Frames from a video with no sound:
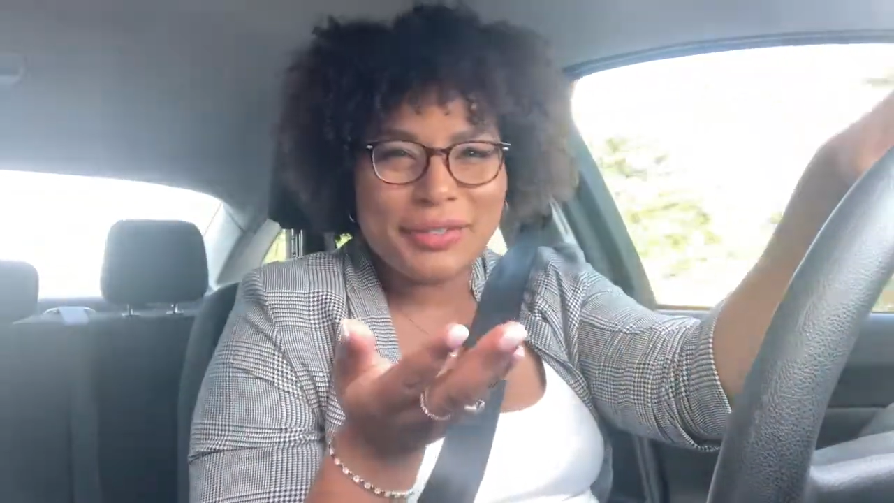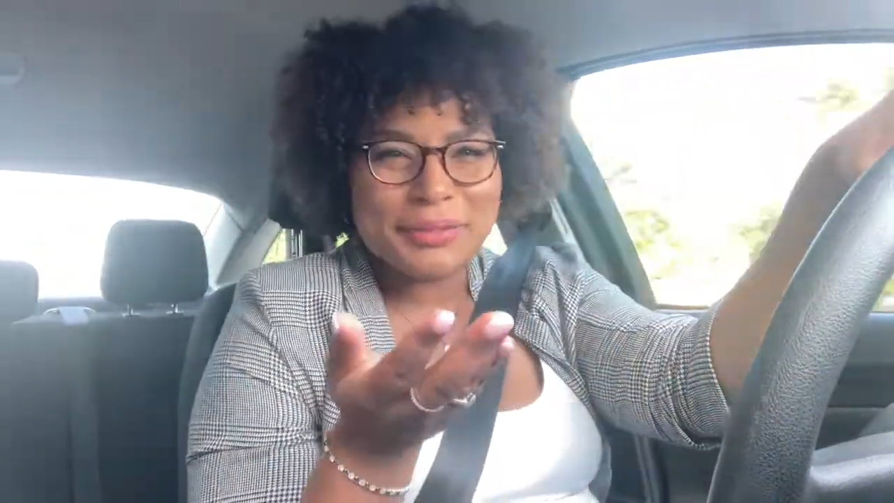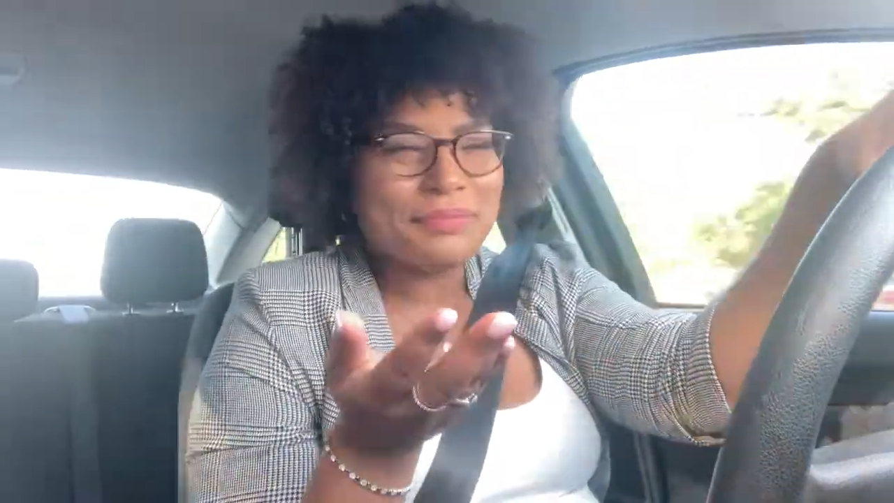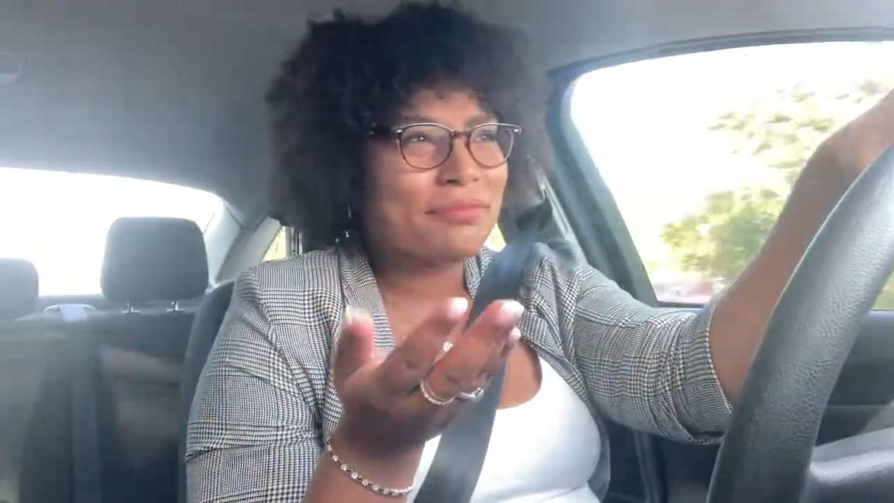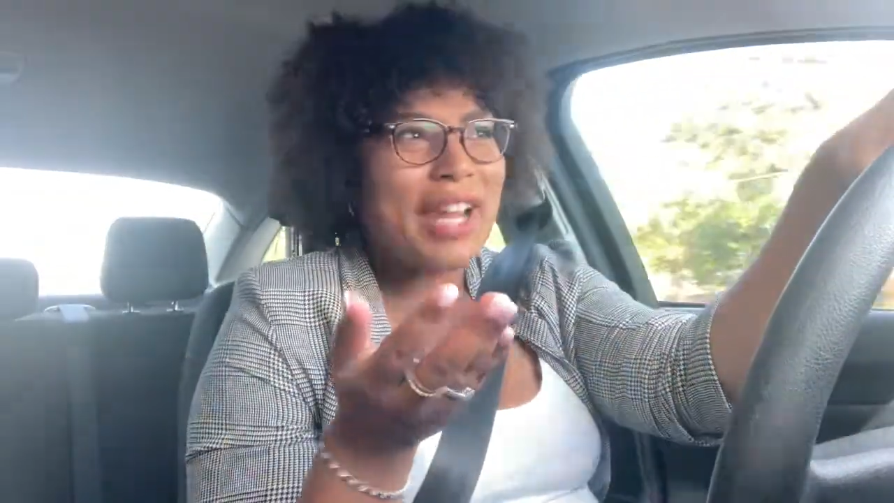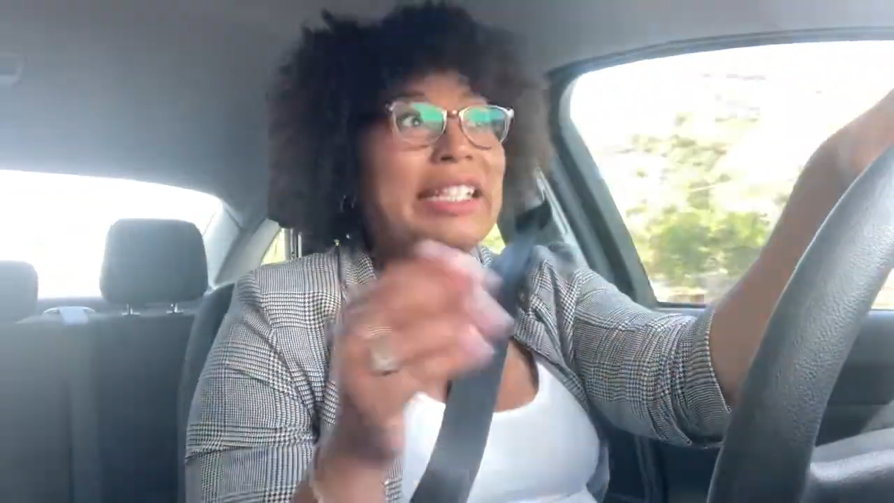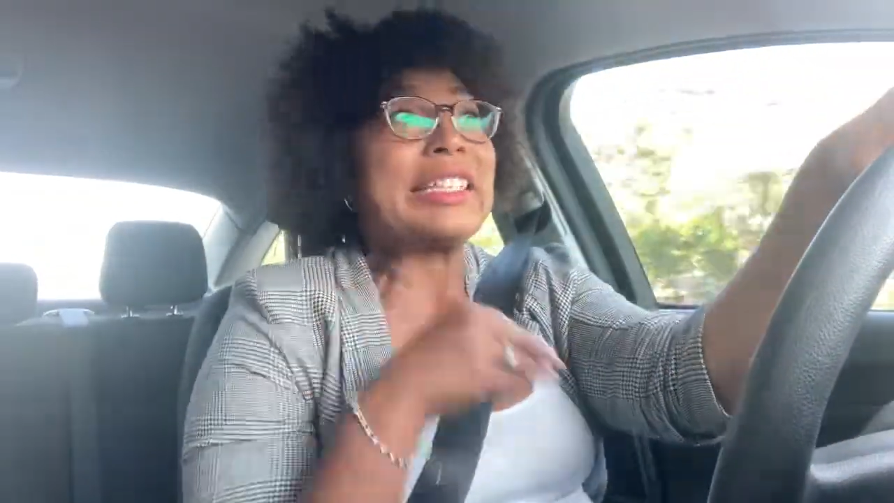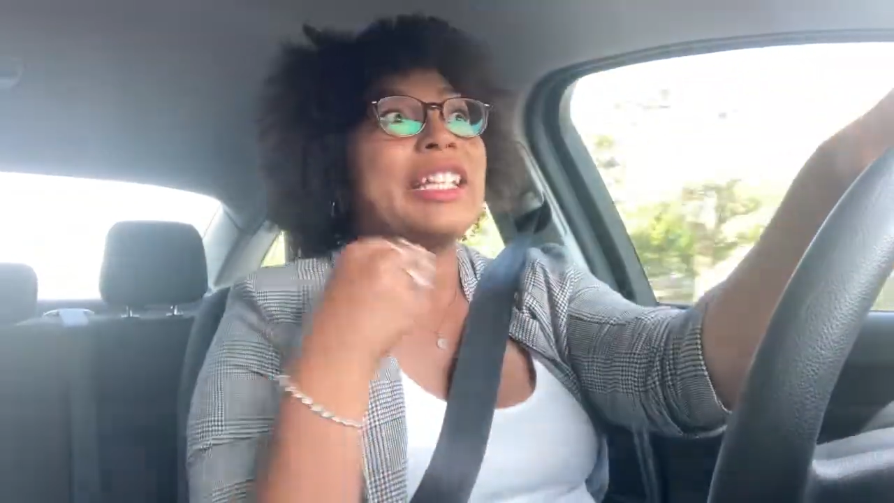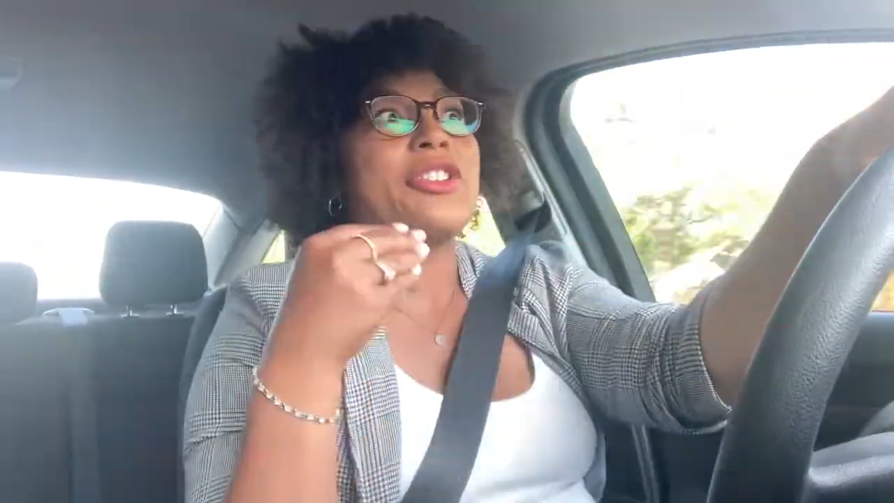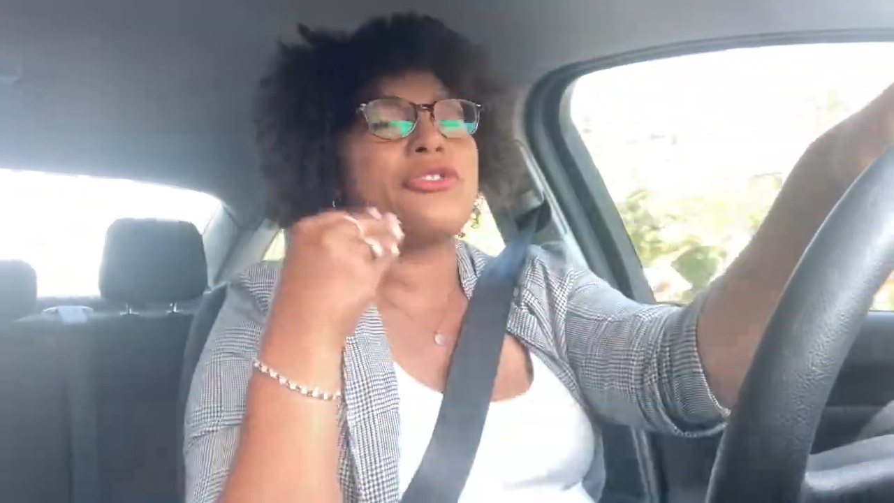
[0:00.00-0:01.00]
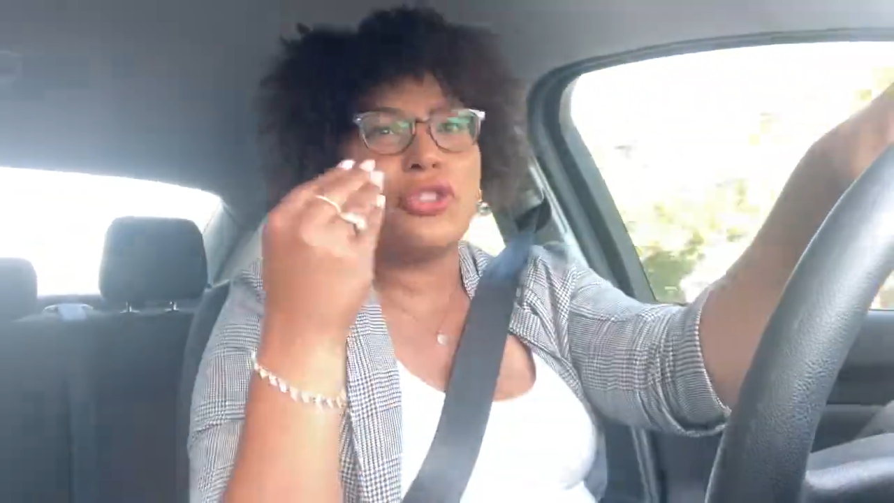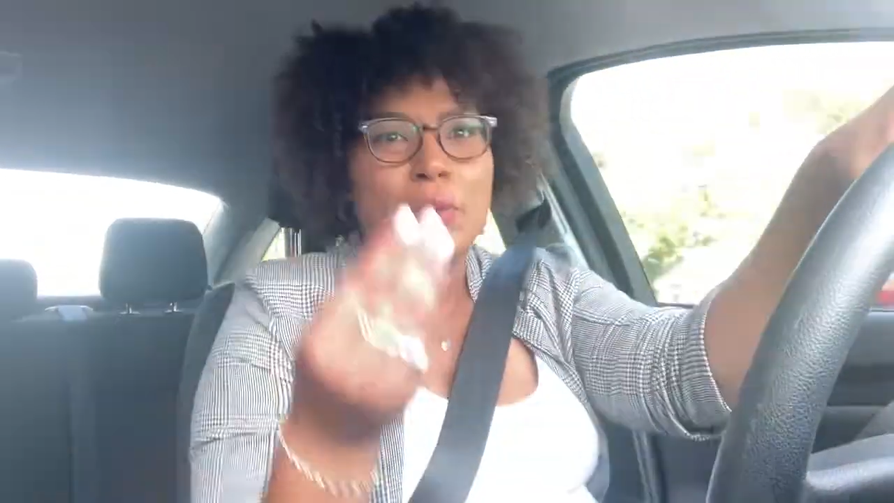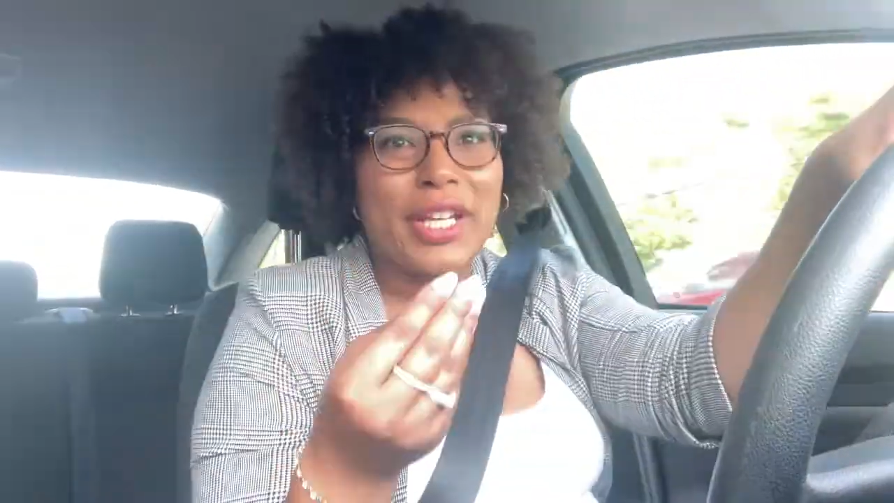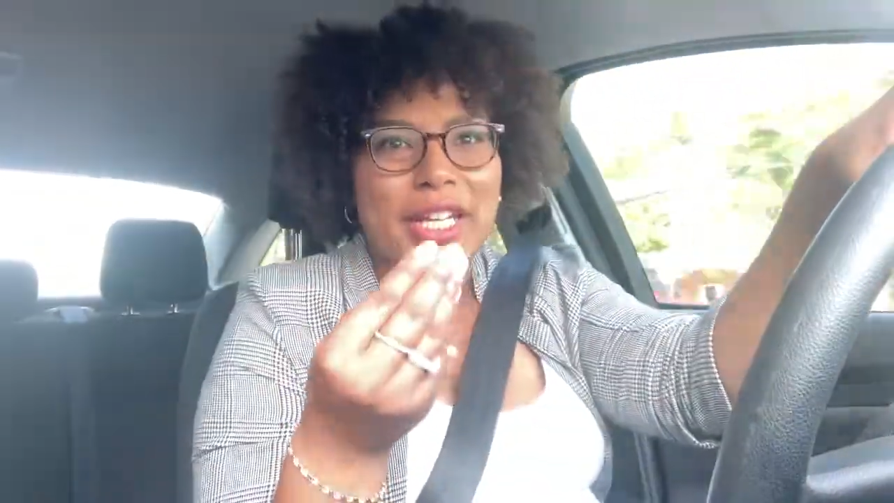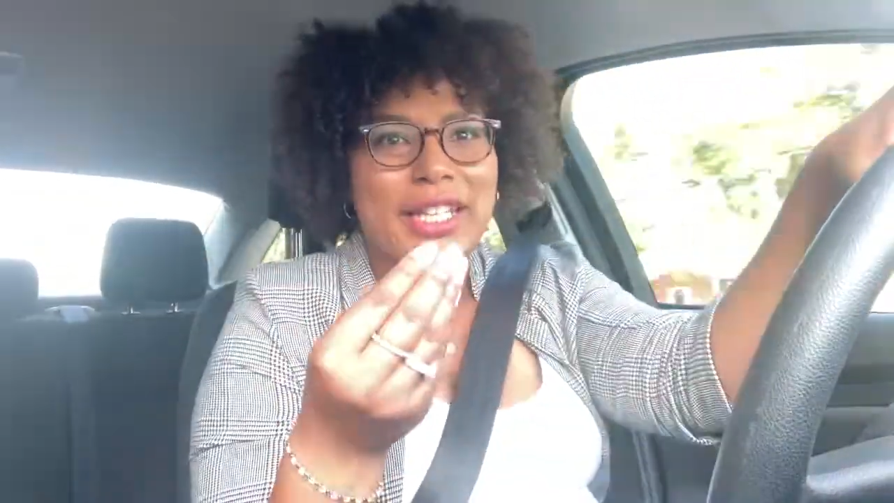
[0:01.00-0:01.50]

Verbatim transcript: And it's not that you're doing it